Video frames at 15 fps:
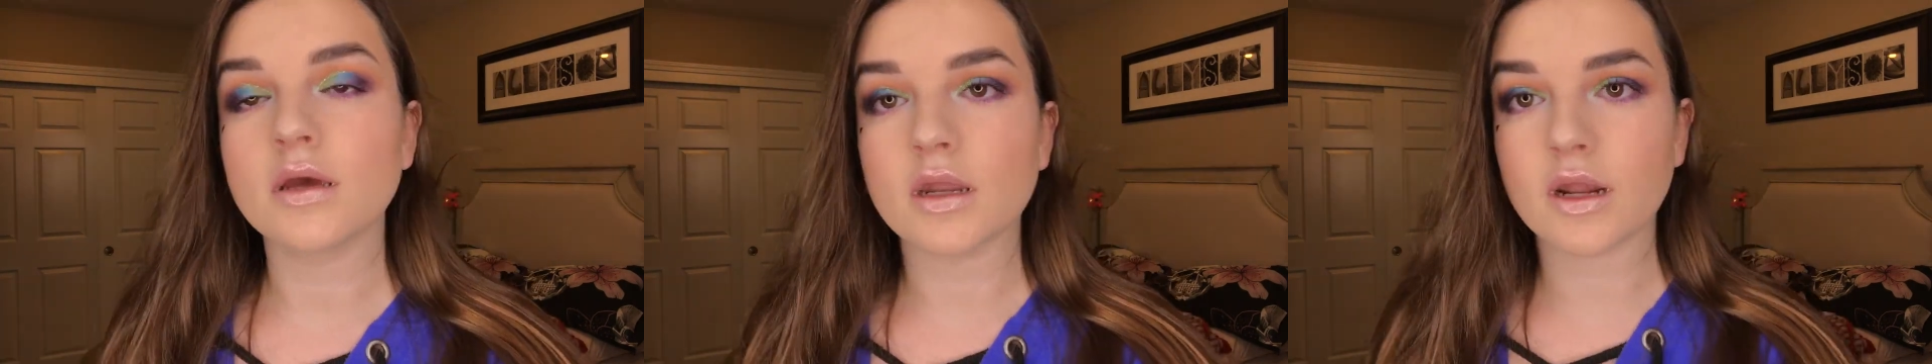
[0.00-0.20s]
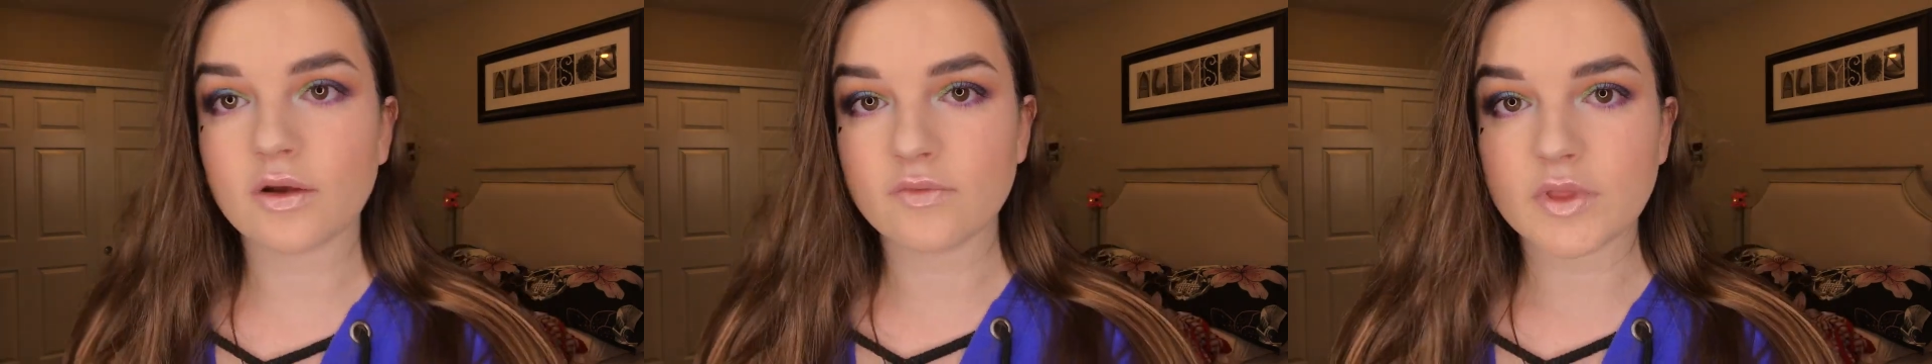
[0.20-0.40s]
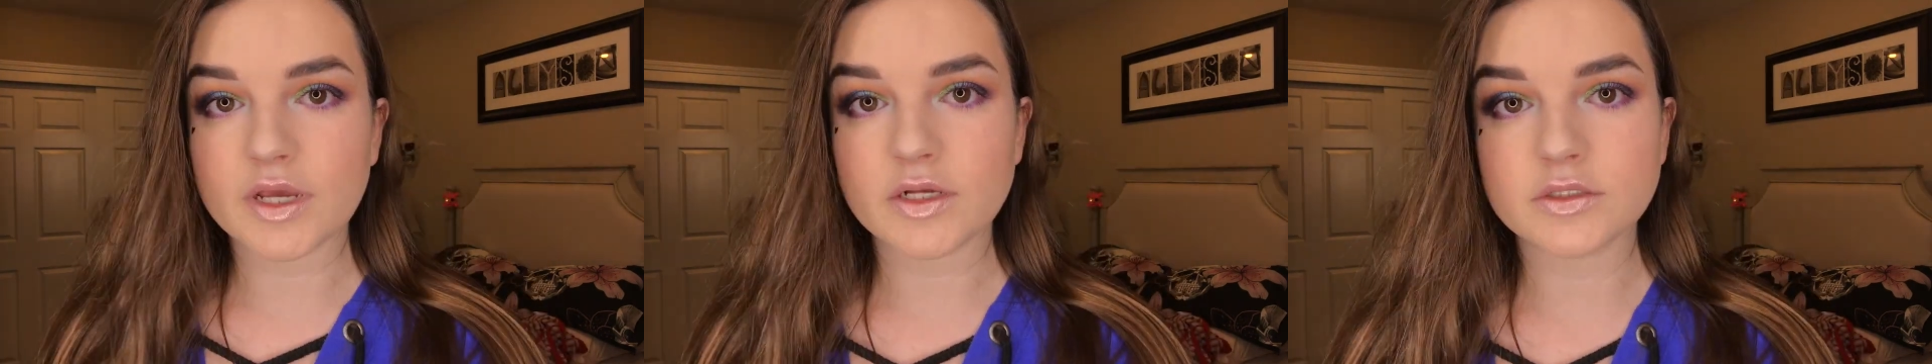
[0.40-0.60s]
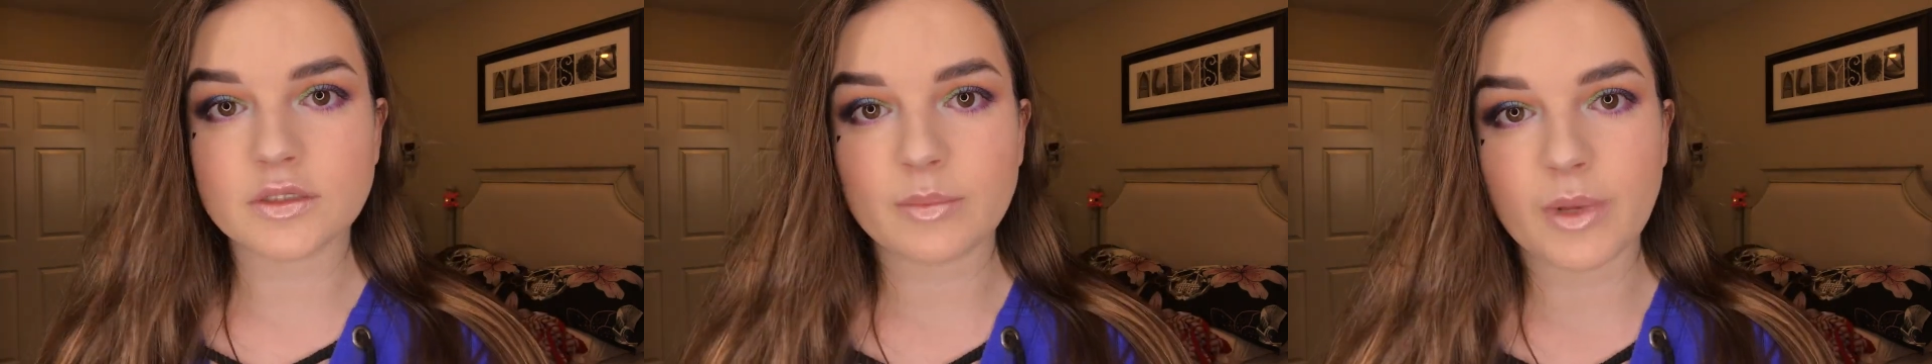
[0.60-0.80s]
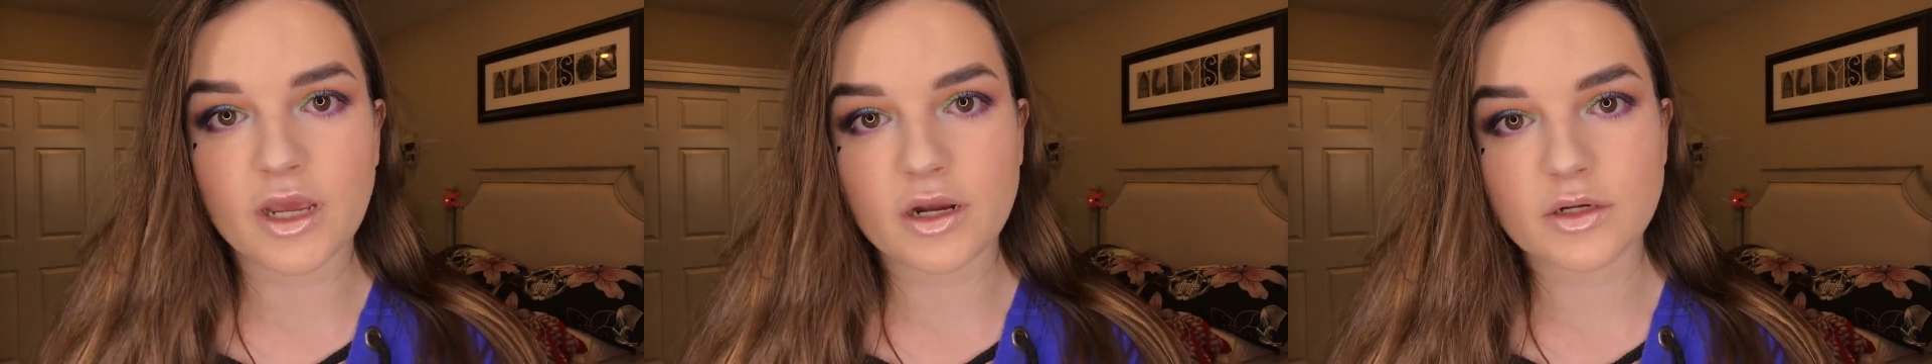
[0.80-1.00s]
And I have layers
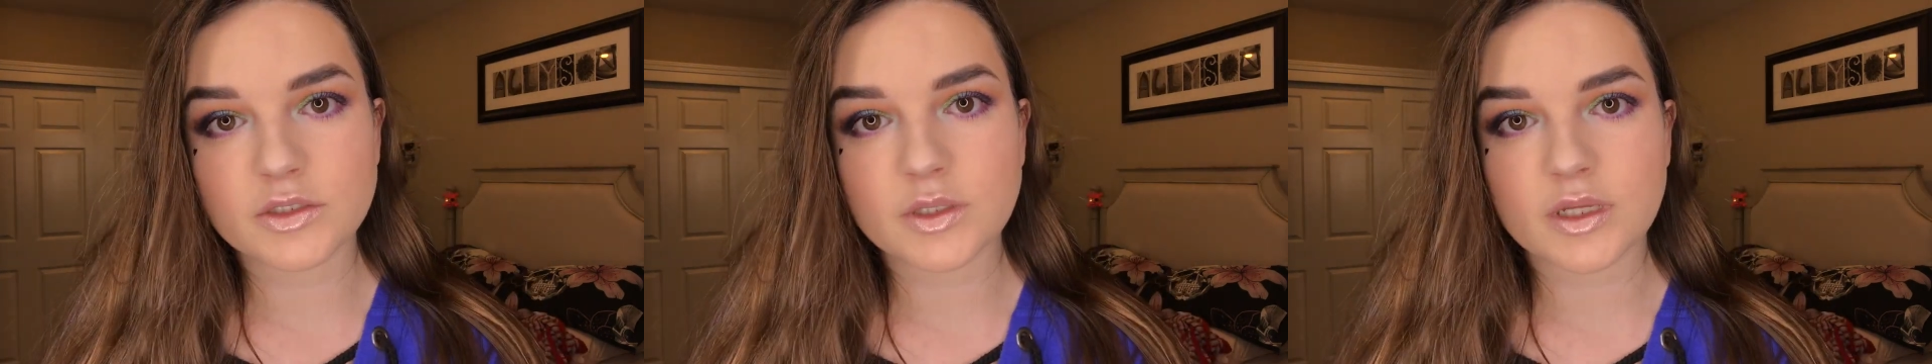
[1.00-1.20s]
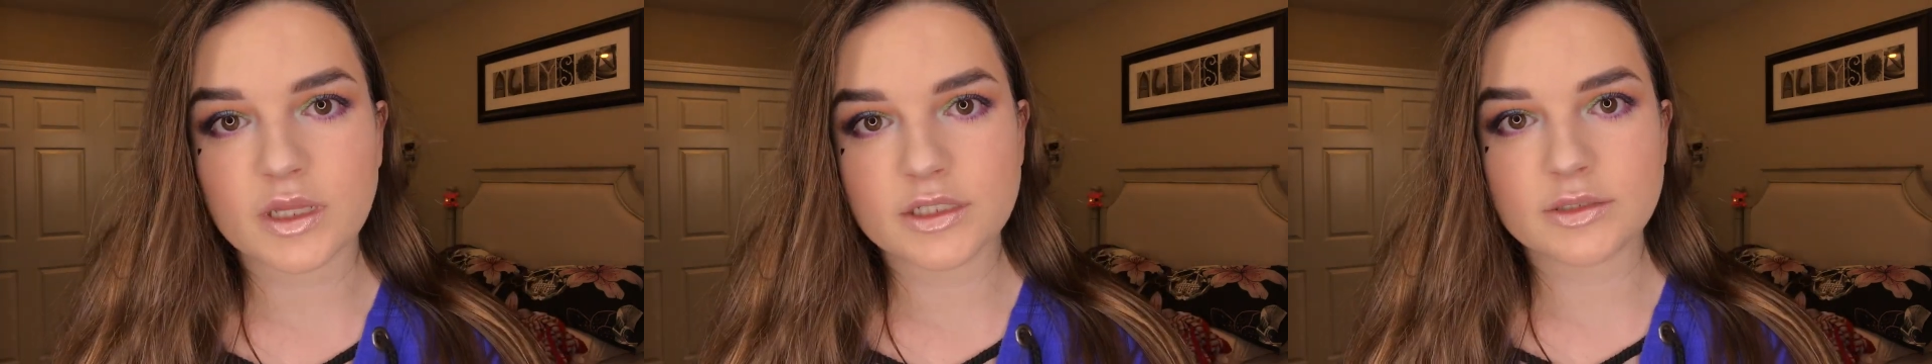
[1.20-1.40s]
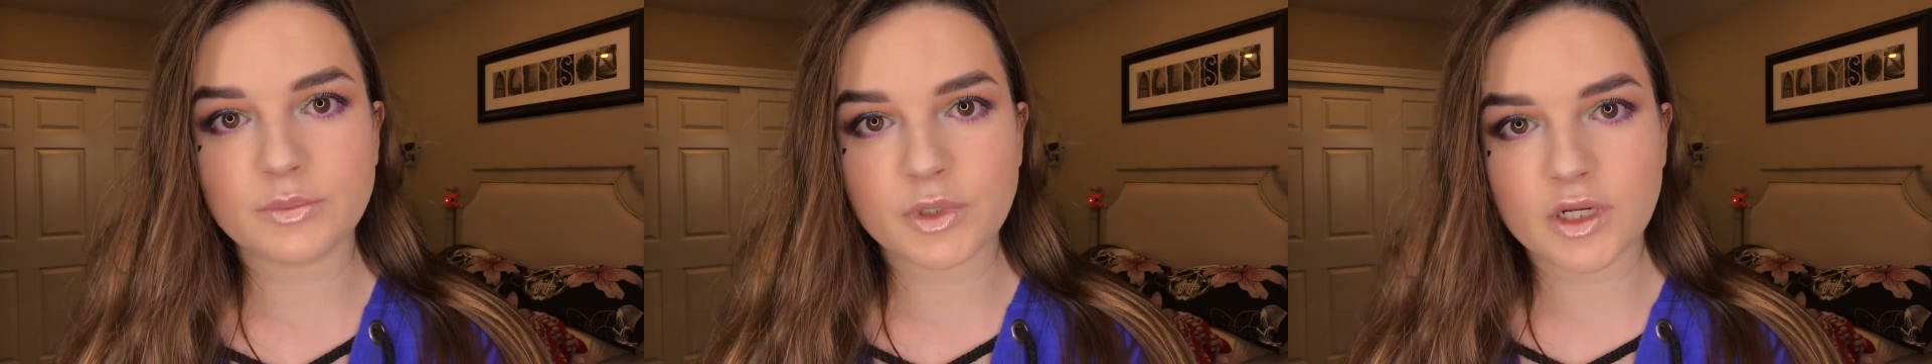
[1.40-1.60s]
in my hair, so I like to